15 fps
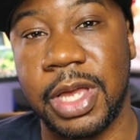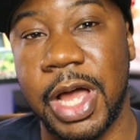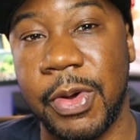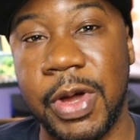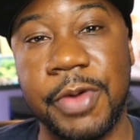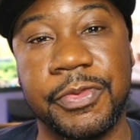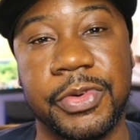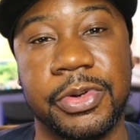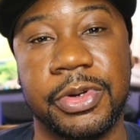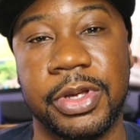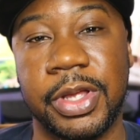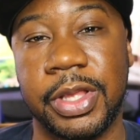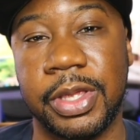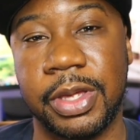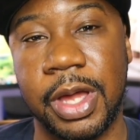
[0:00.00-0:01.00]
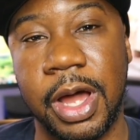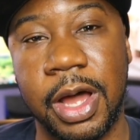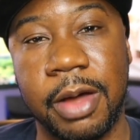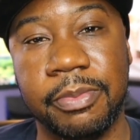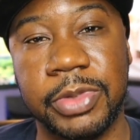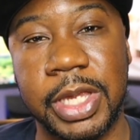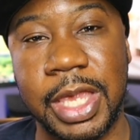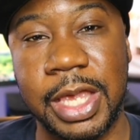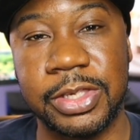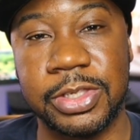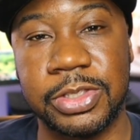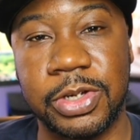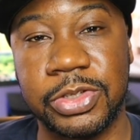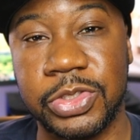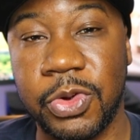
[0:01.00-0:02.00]
However, the
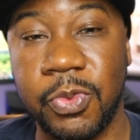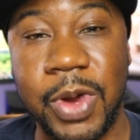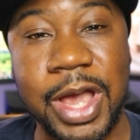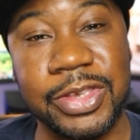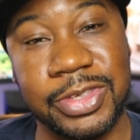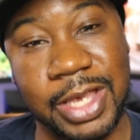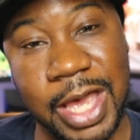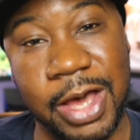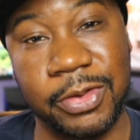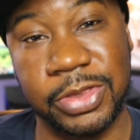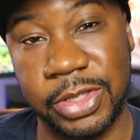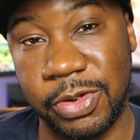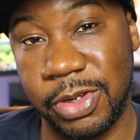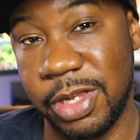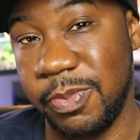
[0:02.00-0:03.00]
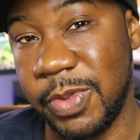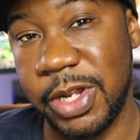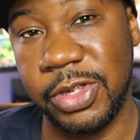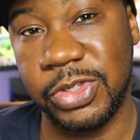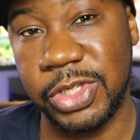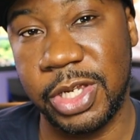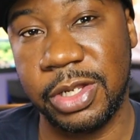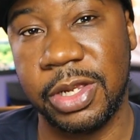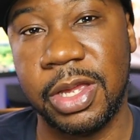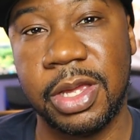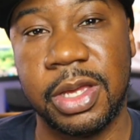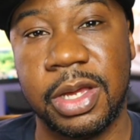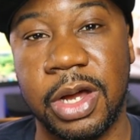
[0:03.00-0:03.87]
cases are still rising out there in Medellin